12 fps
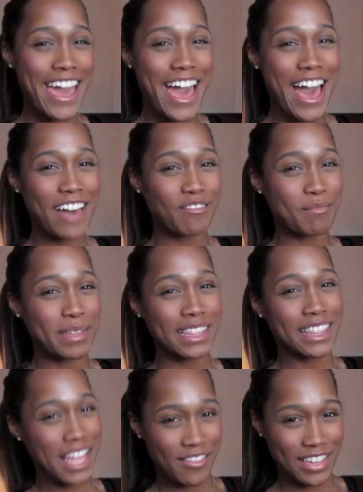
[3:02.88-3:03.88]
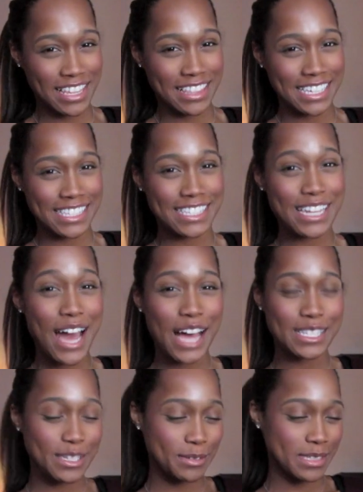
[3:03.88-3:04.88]
have been loving these
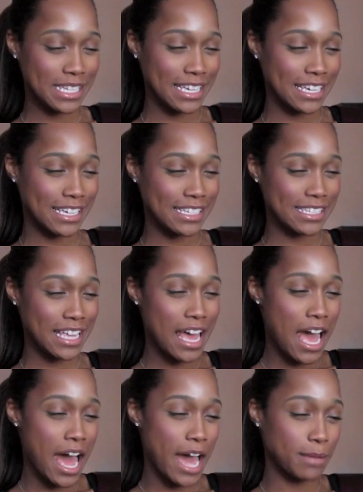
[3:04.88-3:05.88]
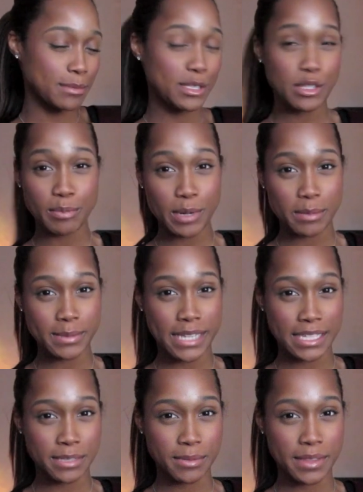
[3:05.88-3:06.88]
Tazo teas. I'm super
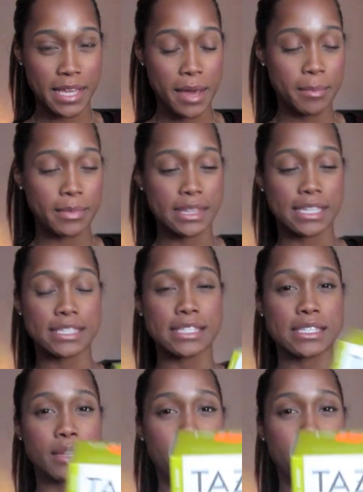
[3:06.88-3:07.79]
obsessed with them. This is the